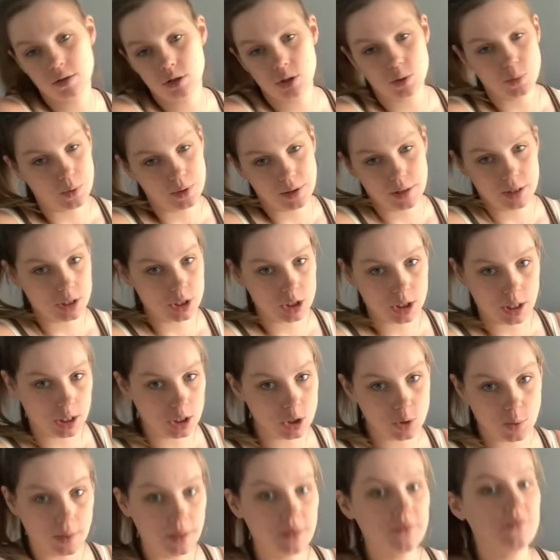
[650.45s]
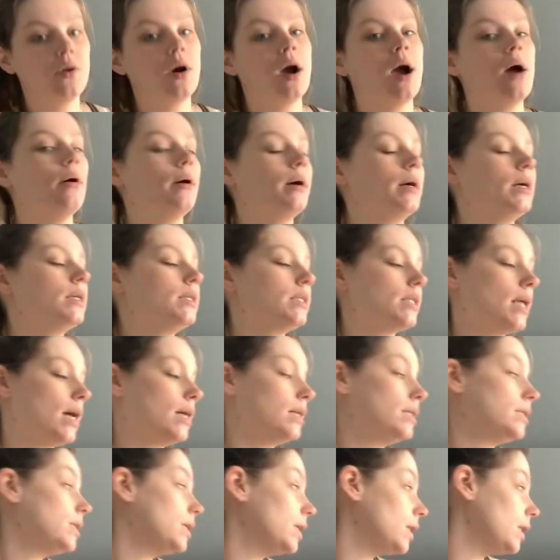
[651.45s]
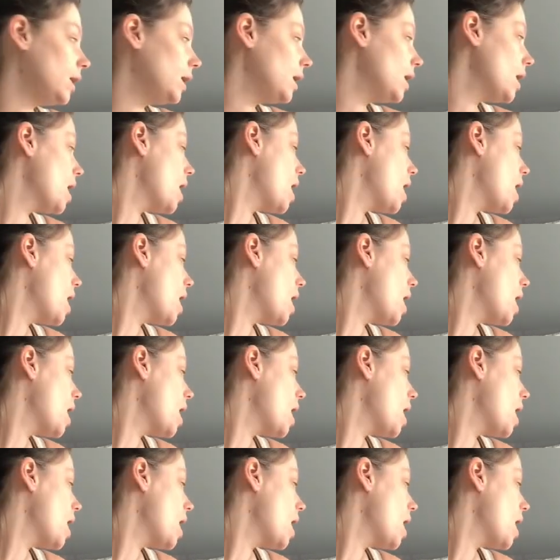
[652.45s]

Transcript: within like 24 hours ideally.